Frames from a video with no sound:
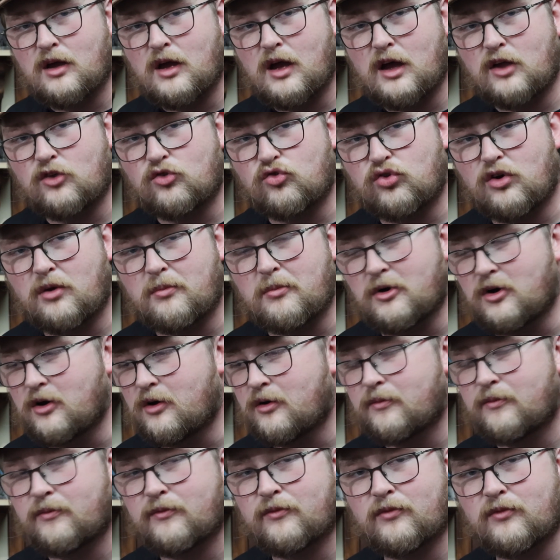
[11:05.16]
a trimmer,
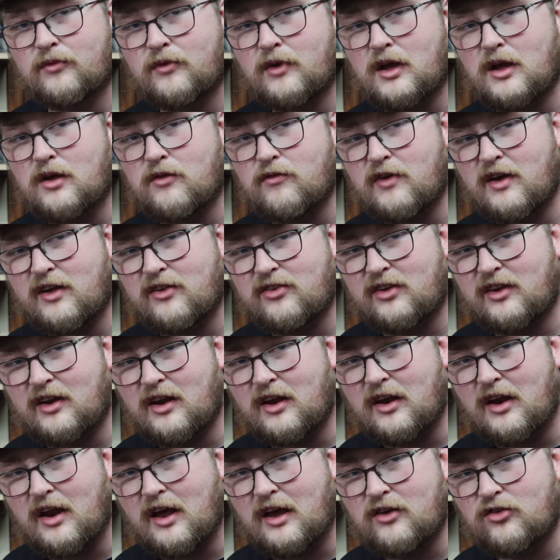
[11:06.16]
invest in
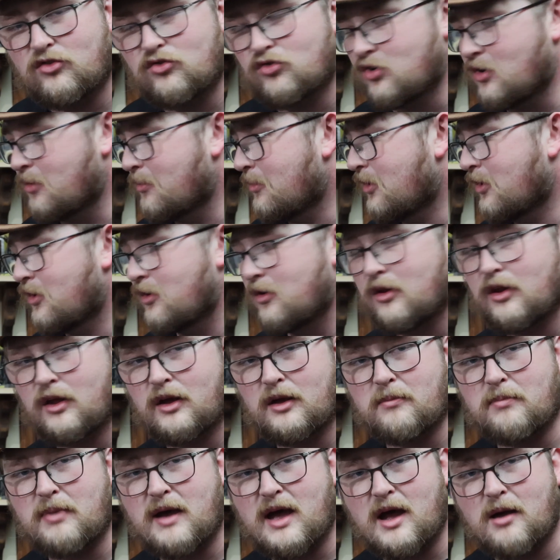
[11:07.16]
a nice trimmer
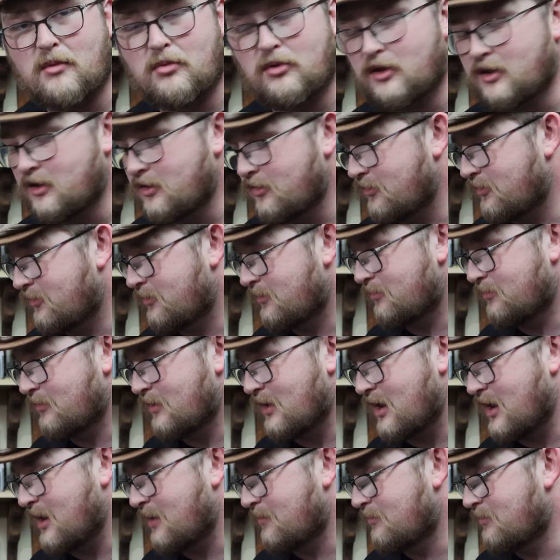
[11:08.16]
like Babyliss,
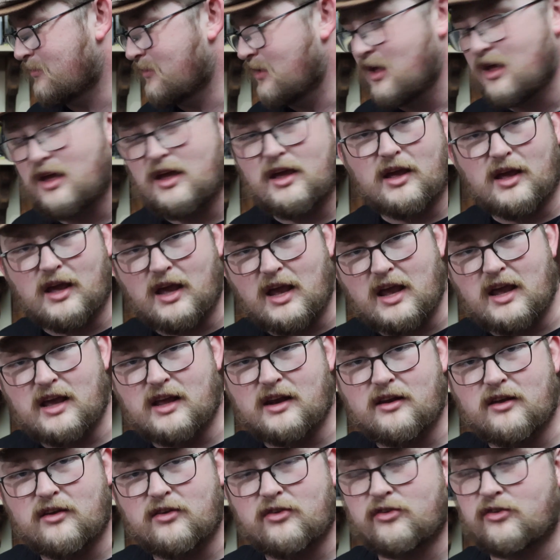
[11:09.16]

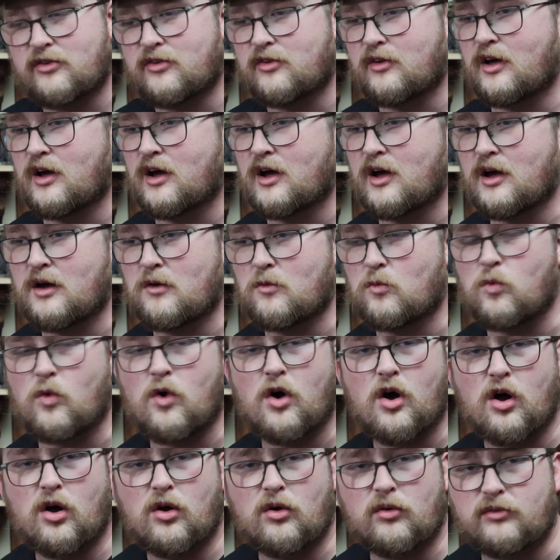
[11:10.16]
Andis,
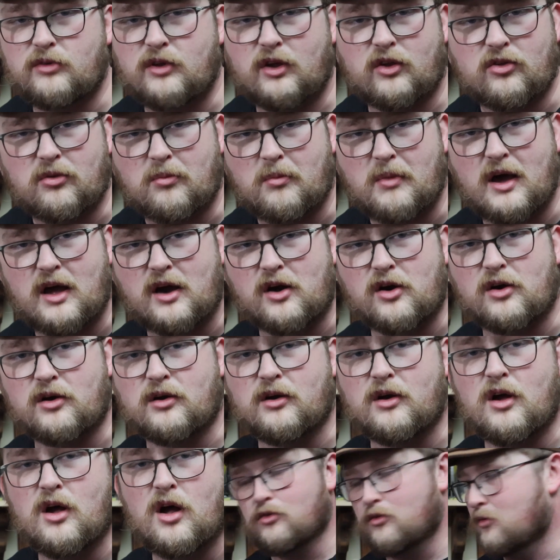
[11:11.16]
Wall, doesn't matter.
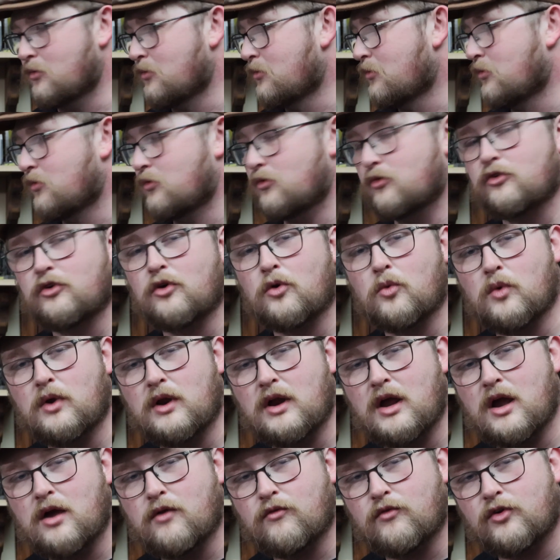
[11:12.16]
So
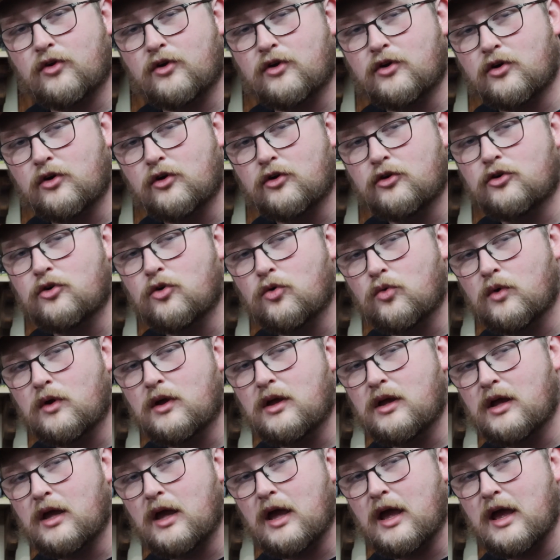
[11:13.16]
whenever you're
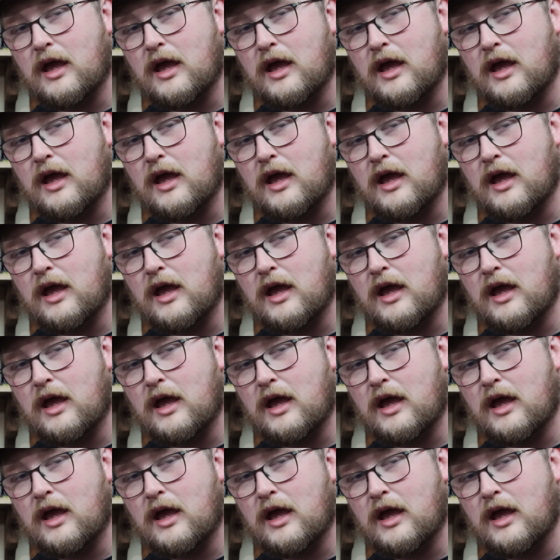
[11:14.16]
doing